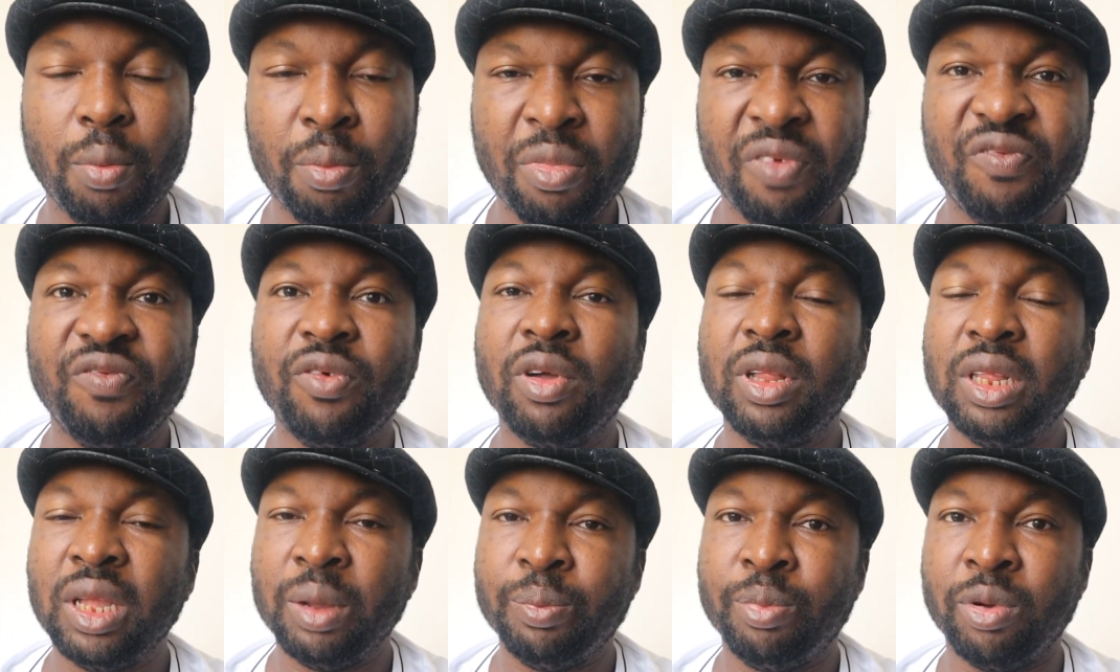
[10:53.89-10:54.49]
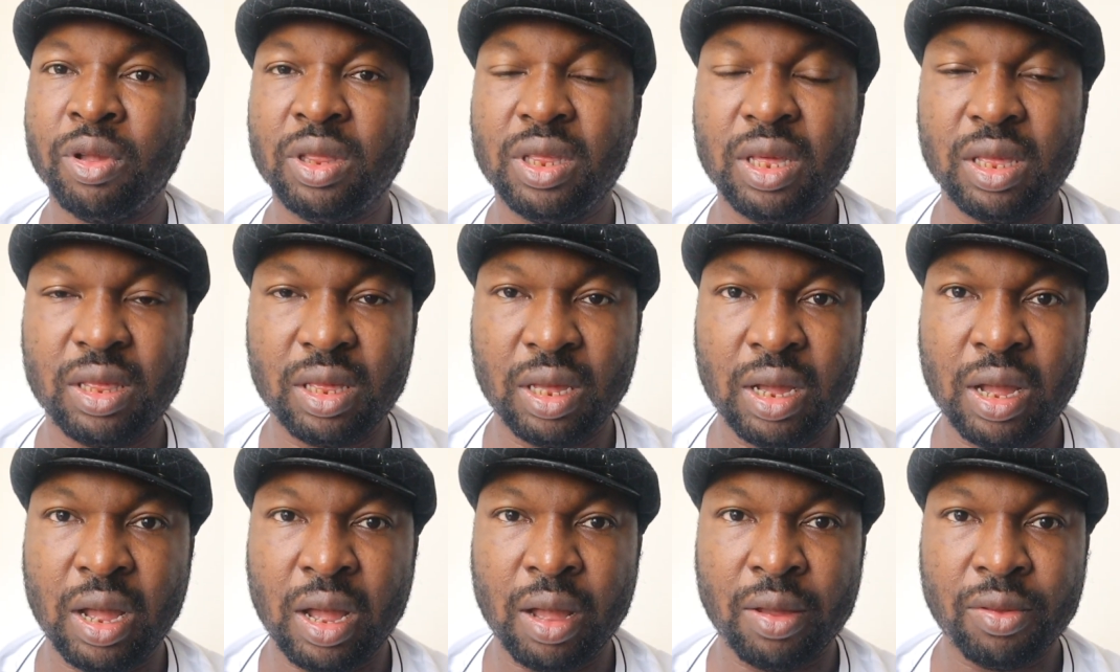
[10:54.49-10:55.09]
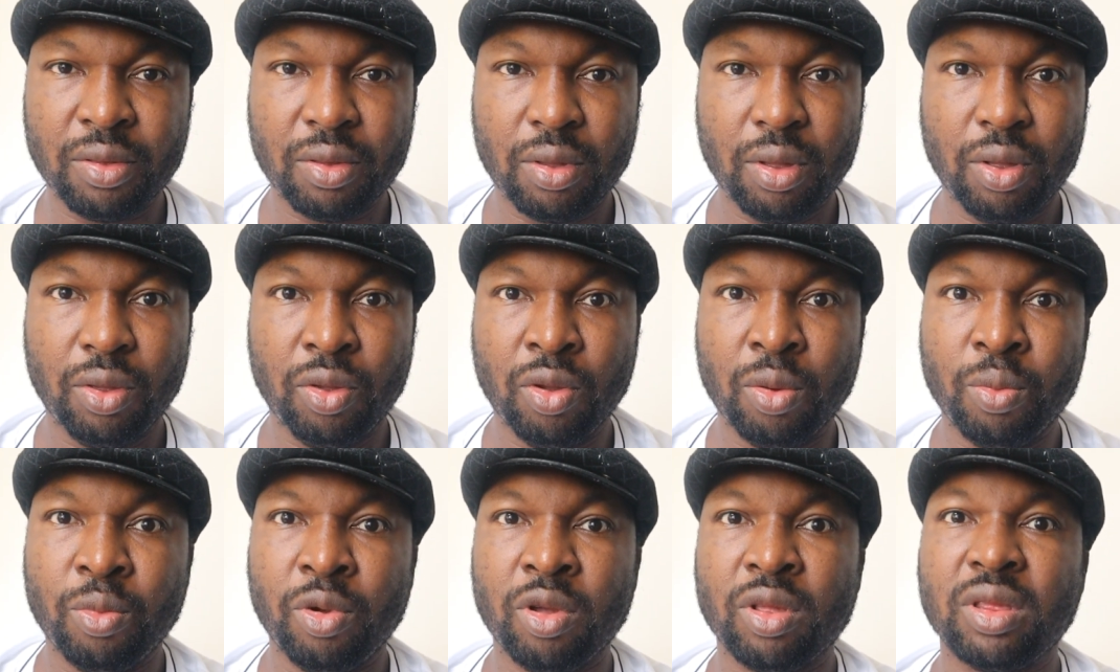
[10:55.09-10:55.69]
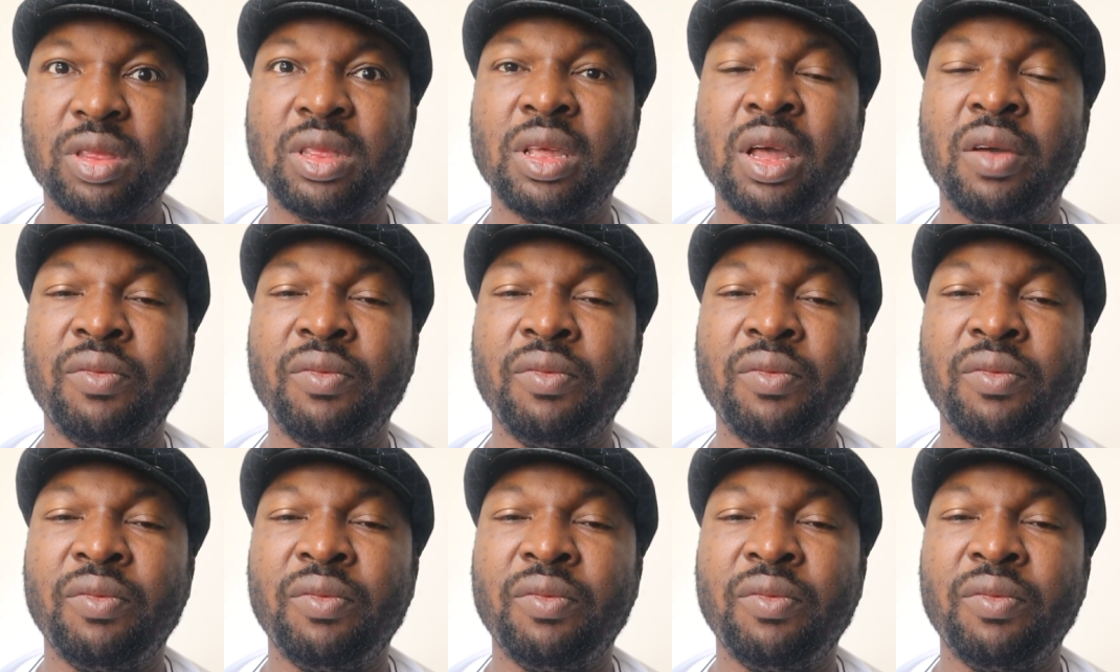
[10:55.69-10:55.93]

Before they purchase a house, you must